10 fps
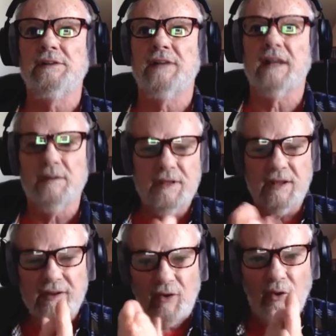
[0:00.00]
that'll
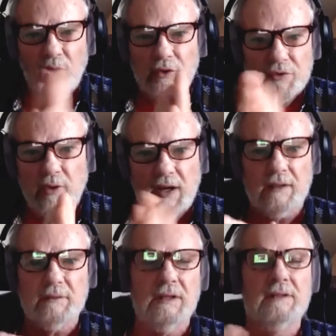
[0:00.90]
be all
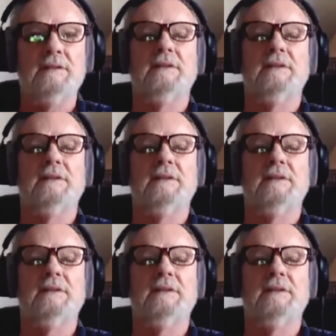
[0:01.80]
worthwhile, right?